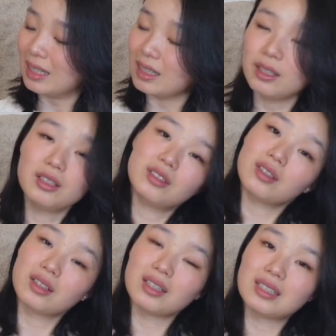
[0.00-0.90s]
he
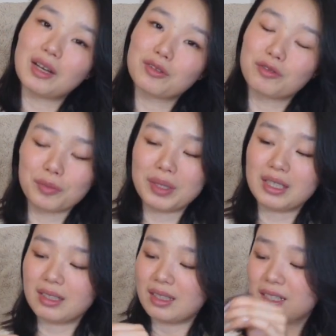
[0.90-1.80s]
took this out for me.
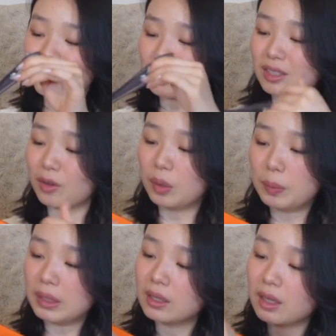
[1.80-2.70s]
Let's just
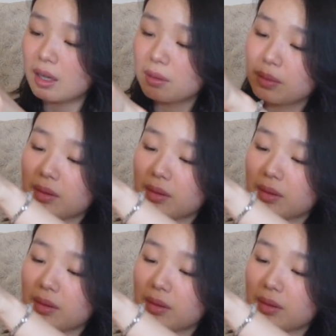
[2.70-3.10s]
open it up